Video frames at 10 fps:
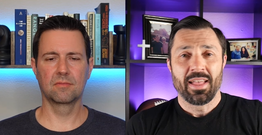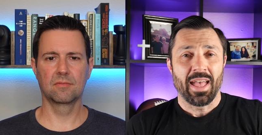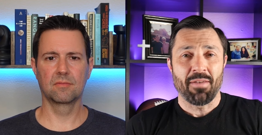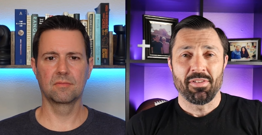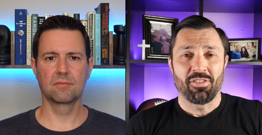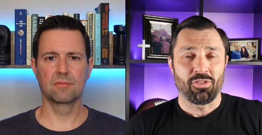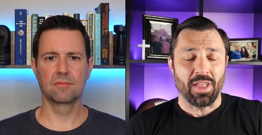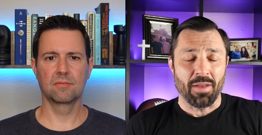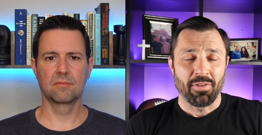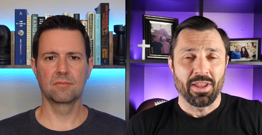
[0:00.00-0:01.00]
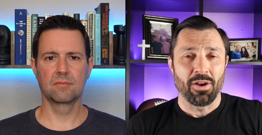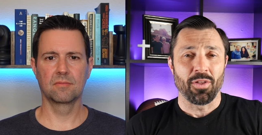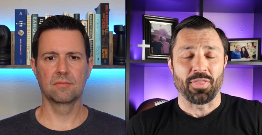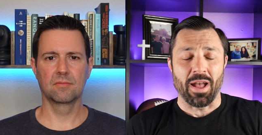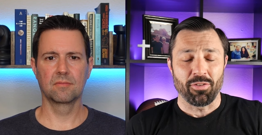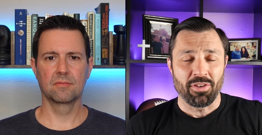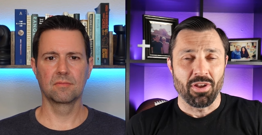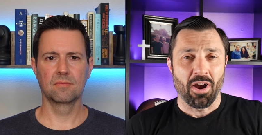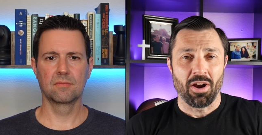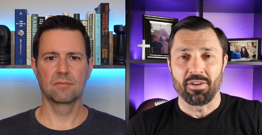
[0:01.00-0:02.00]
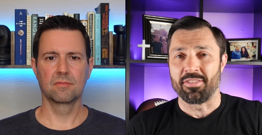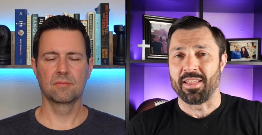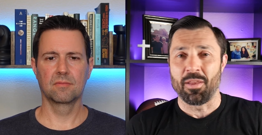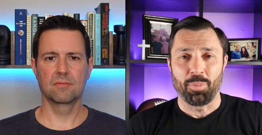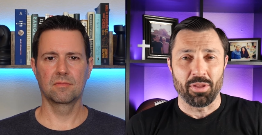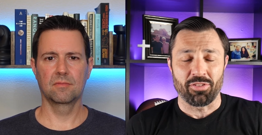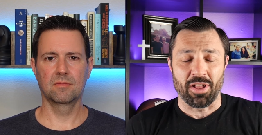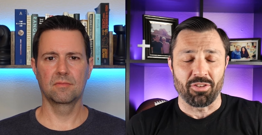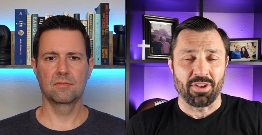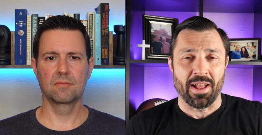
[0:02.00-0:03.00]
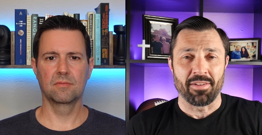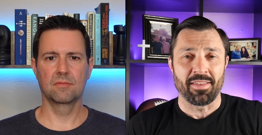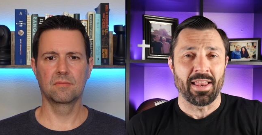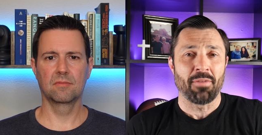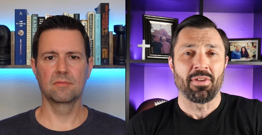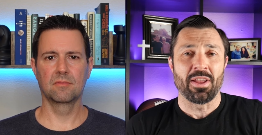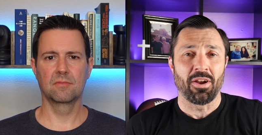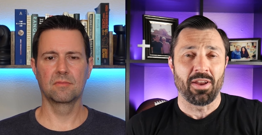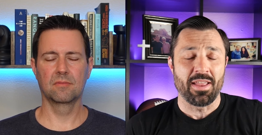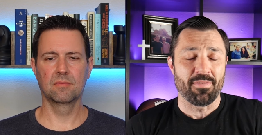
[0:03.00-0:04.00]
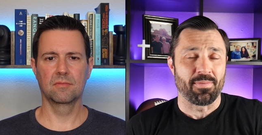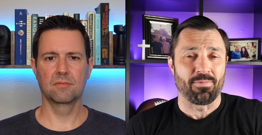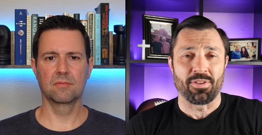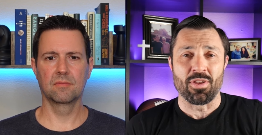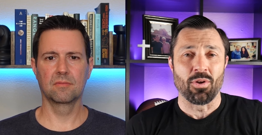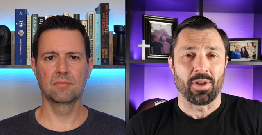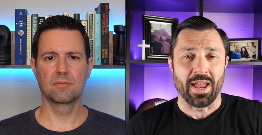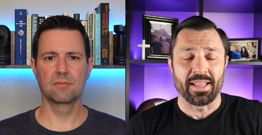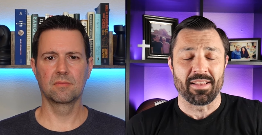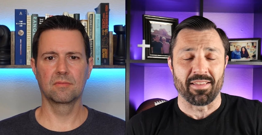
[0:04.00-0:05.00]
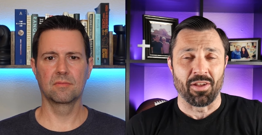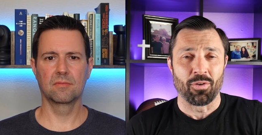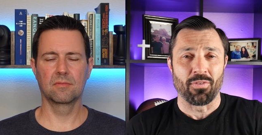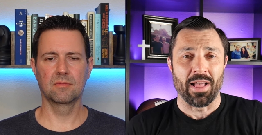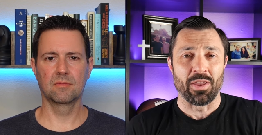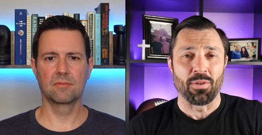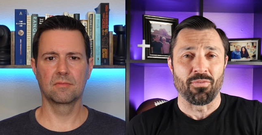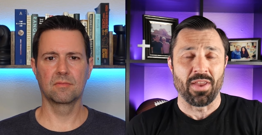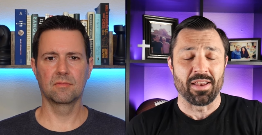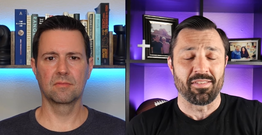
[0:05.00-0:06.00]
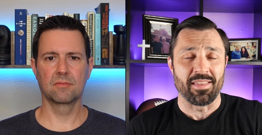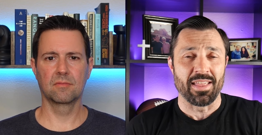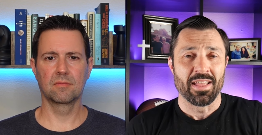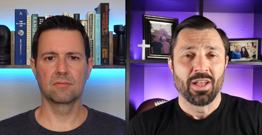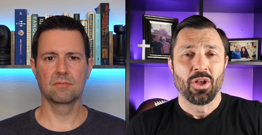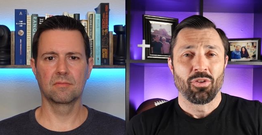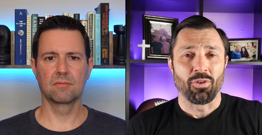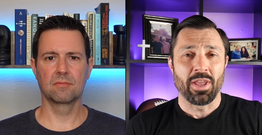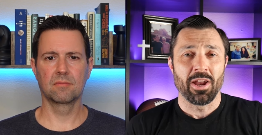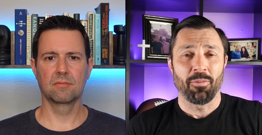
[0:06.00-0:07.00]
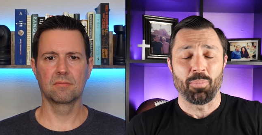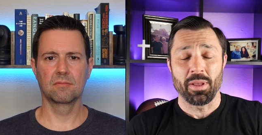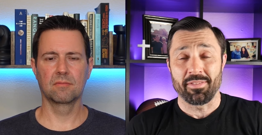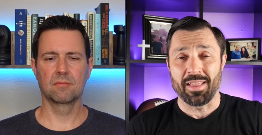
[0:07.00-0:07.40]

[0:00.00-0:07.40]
Speaker 1: Evans just every year, a 1,000 yards, 10 plus touchdowns, and every year he, you know, kind of gets undervalued in fantasy. So here, pick